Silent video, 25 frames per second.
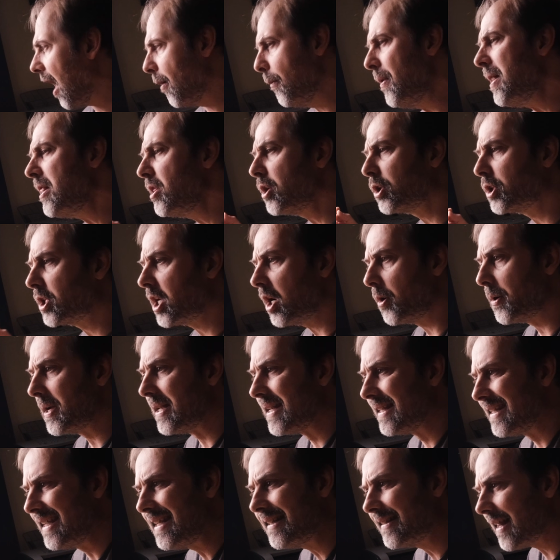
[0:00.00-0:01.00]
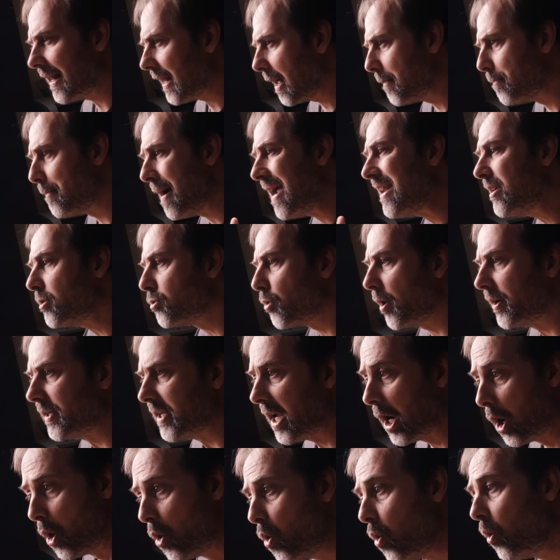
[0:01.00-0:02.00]
I will not go in detail, I made
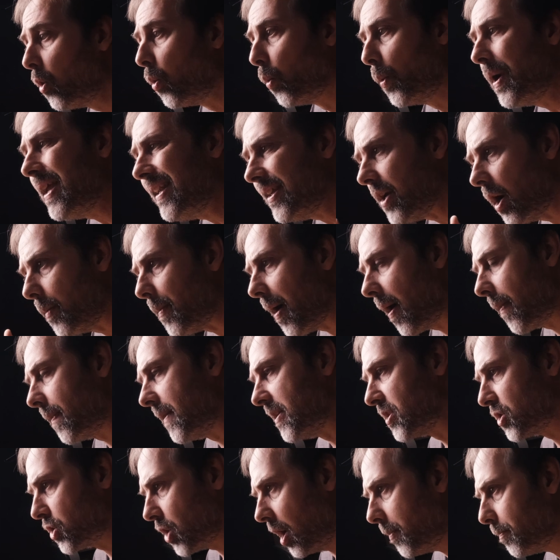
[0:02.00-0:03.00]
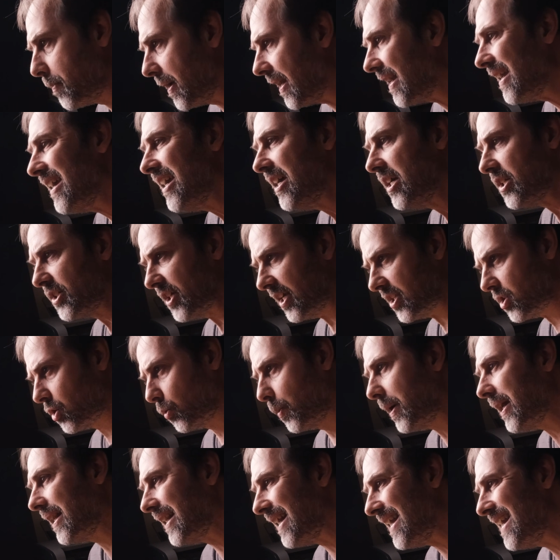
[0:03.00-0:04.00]
already a whole video about this topic.
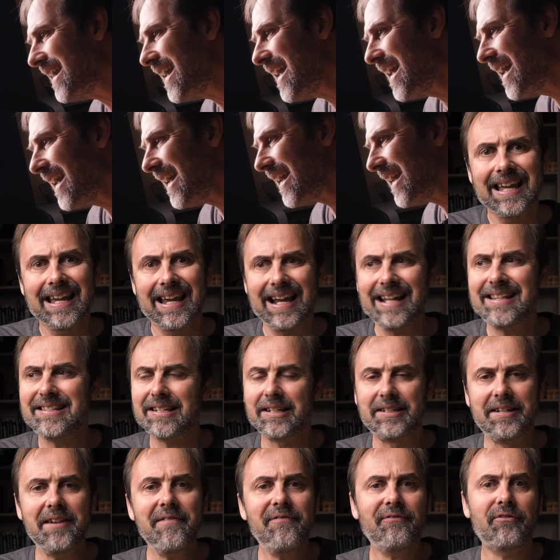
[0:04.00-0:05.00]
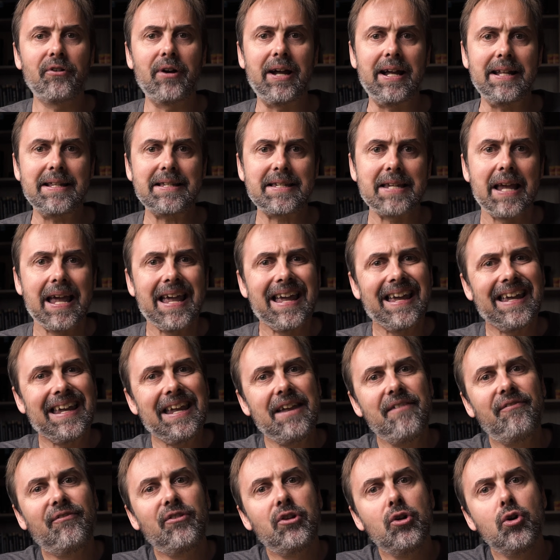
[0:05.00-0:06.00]
Just quickly, it's a difference
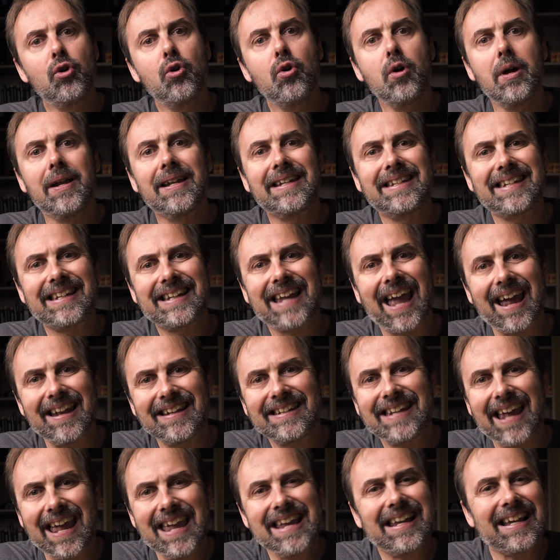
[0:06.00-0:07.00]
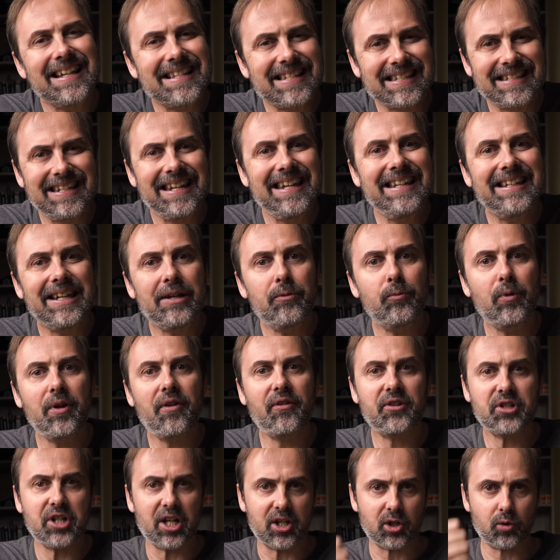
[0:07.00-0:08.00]
if you can take a scene in
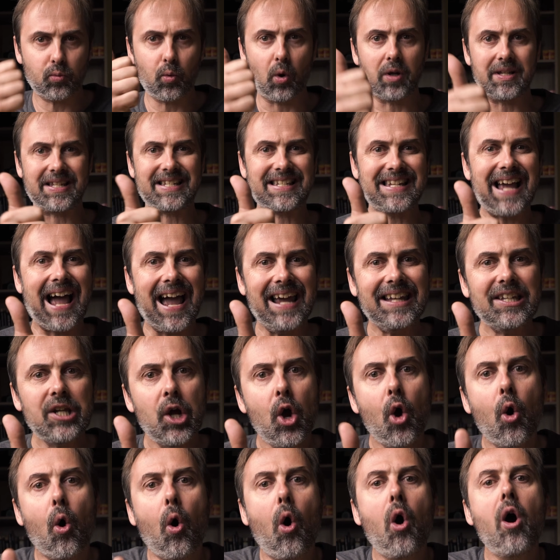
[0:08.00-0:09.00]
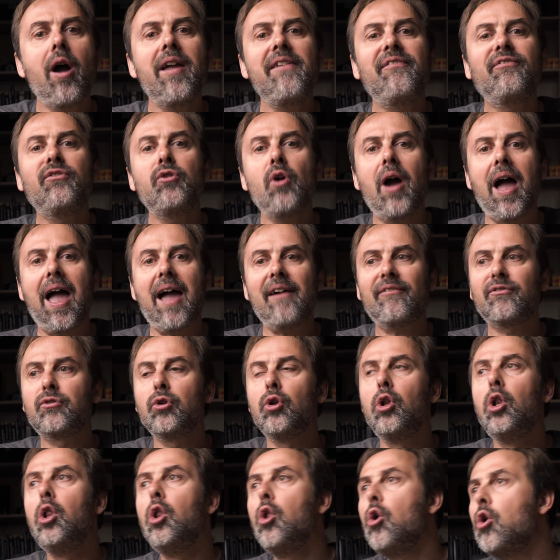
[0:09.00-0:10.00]
with just one side, or if you have to
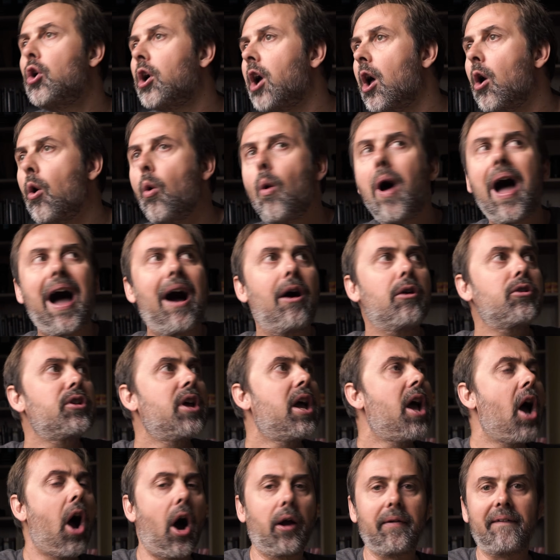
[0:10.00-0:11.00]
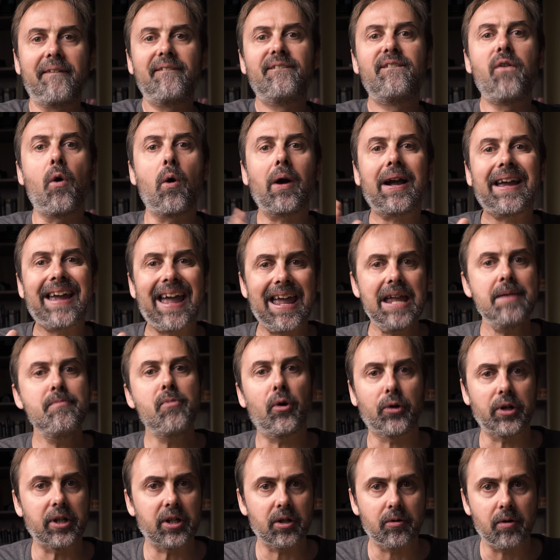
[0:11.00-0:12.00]
look around on a 4K
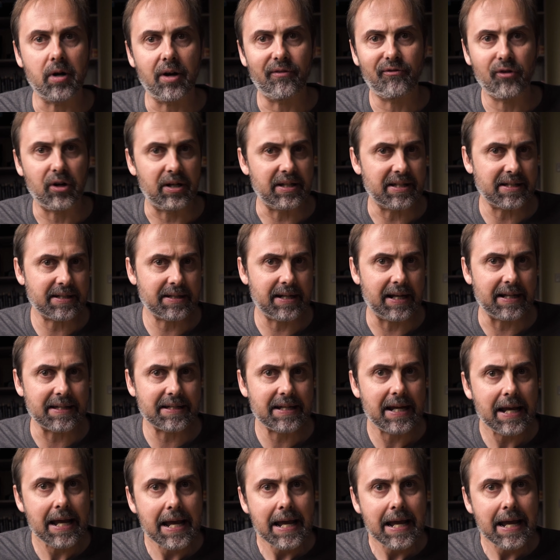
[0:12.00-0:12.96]
monitor, for instance.